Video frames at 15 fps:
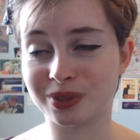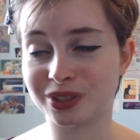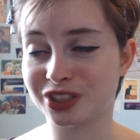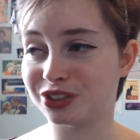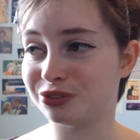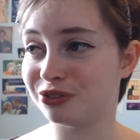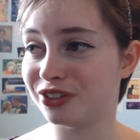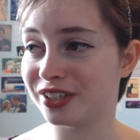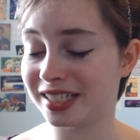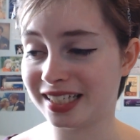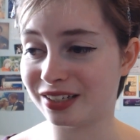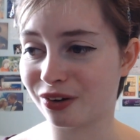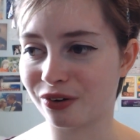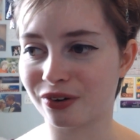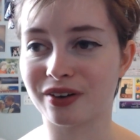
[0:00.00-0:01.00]
which is
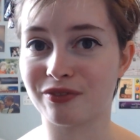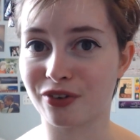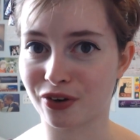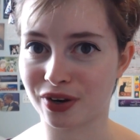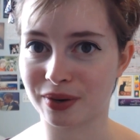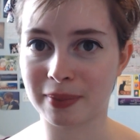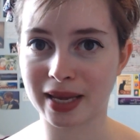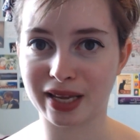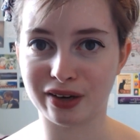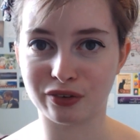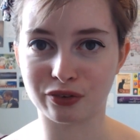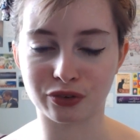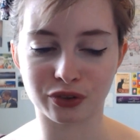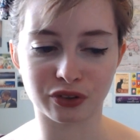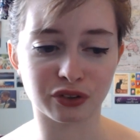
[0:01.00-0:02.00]
really long and very
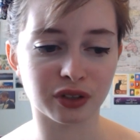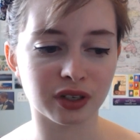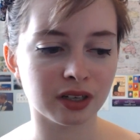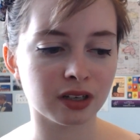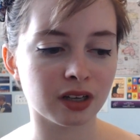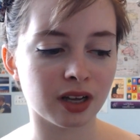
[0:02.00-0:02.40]
painful.